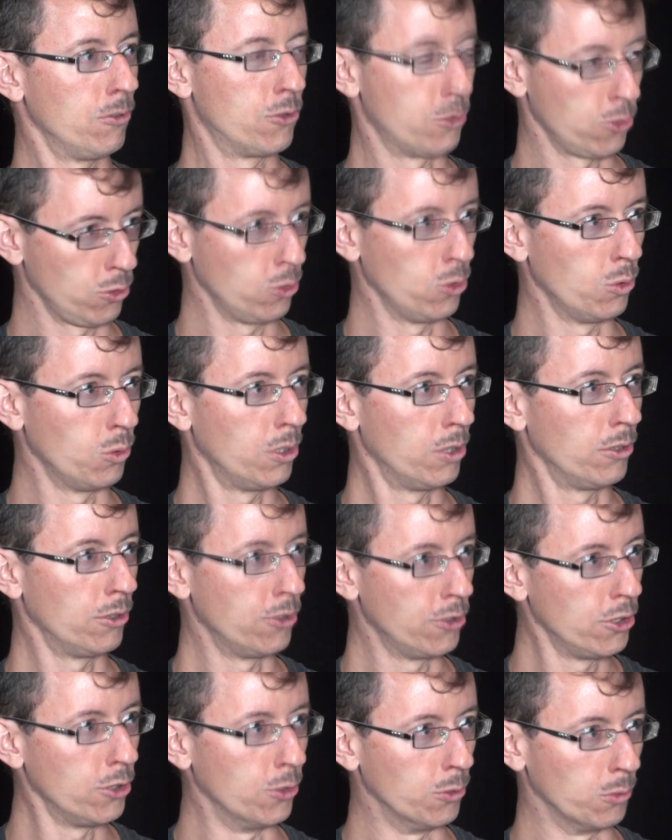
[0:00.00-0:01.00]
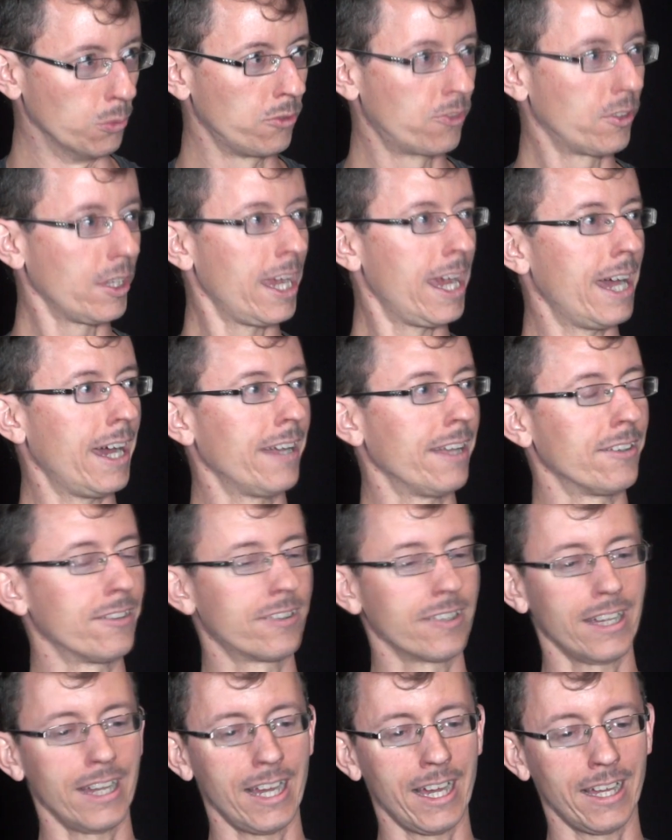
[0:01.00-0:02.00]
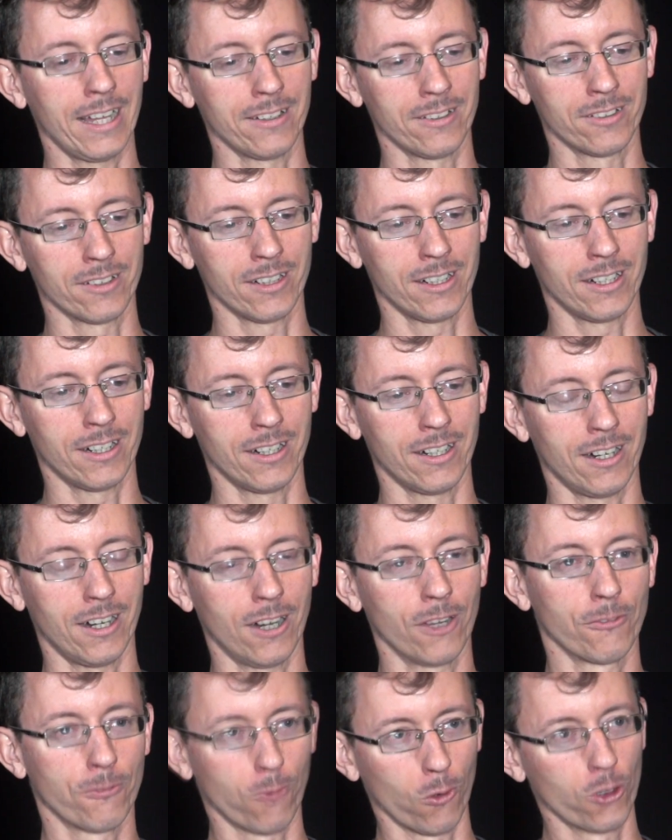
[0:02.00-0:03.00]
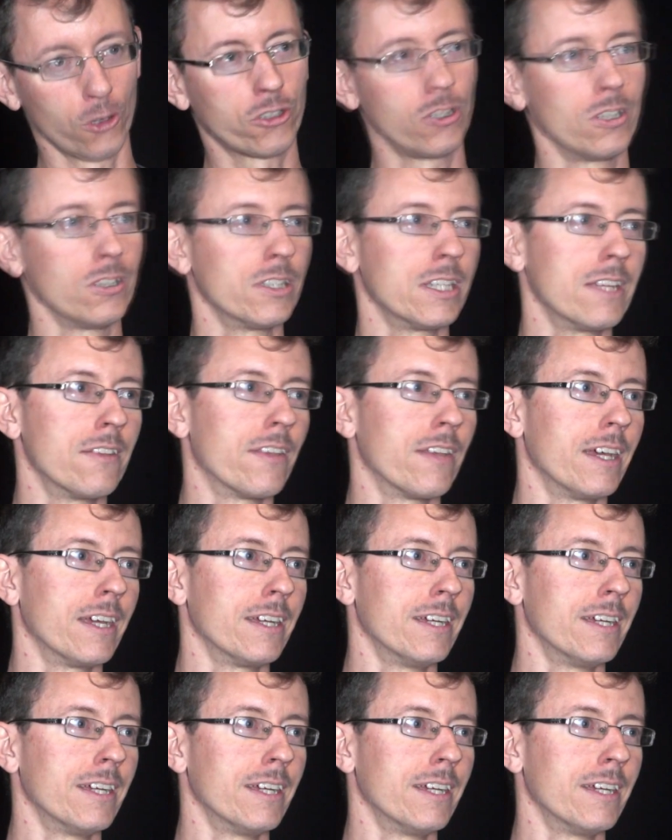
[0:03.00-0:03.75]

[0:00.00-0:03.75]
do use, and unfortunately